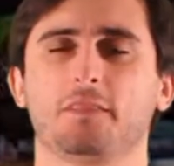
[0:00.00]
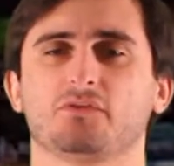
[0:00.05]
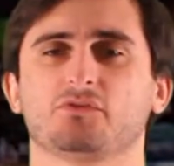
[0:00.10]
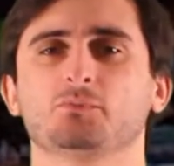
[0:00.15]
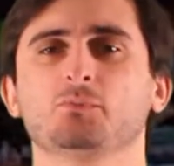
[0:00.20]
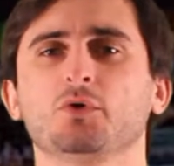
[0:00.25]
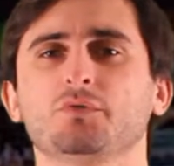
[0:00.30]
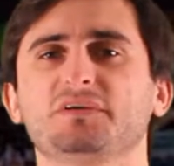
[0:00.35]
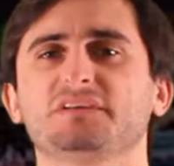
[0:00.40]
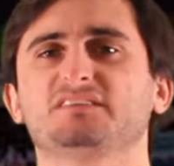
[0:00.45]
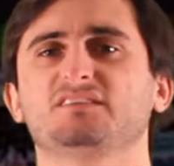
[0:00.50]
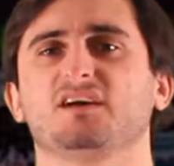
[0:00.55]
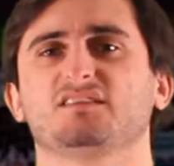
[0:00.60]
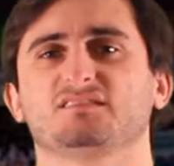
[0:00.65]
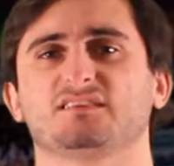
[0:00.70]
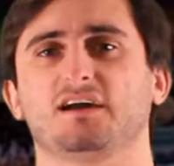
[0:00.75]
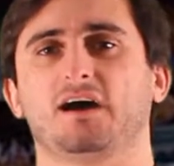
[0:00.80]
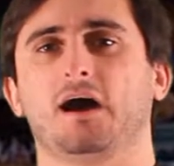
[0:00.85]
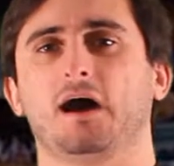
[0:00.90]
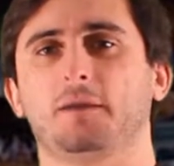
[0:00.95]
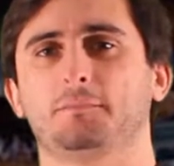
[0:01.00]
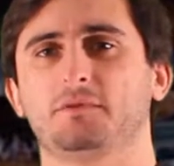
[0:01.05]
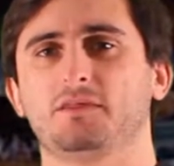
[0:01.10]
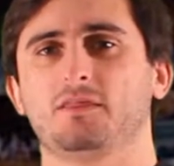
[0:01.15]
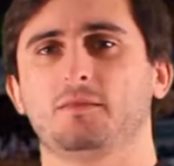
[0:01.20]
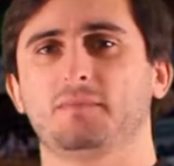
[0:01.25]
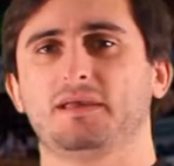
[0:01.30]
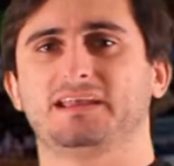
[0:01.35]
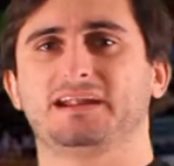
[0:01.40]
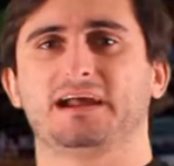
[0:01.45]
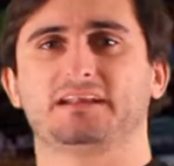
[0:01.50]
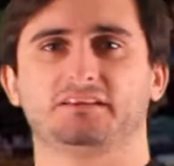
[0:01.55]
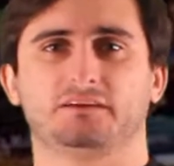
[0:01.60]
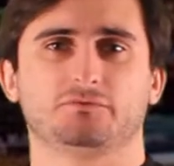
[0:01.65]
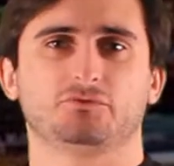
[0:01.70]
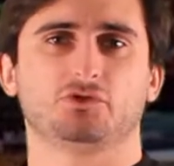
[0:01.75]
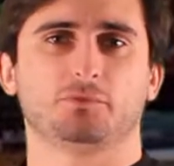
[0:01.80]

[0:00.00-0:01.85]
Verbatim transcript: this movie does copy the main idea of